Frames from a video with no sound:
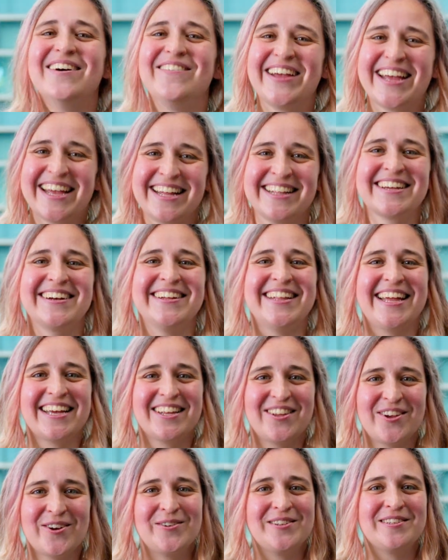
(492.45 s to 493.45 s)
We can
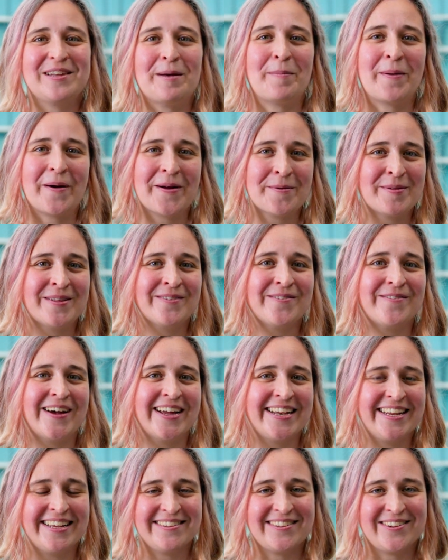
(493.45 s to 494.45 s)
connect you with apartment
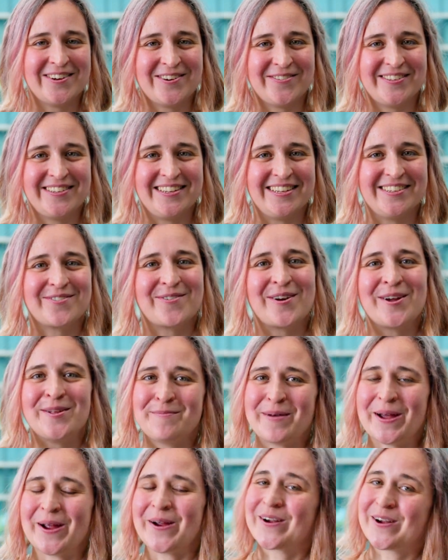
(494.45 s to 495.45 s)
finding services run
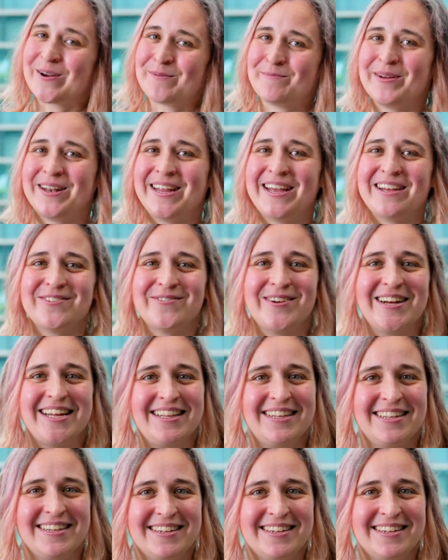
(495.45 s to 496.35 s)
by our company as well.